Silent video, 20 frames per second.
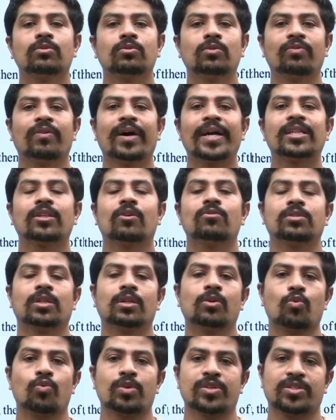to 5,000
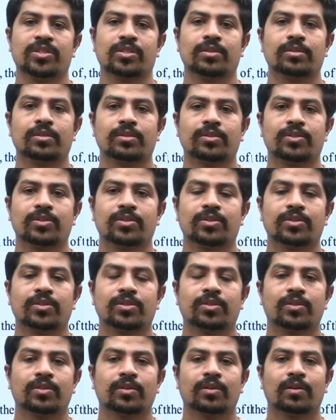
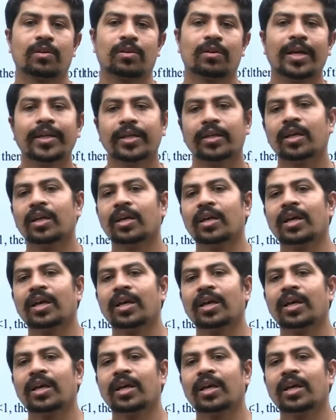questions, right?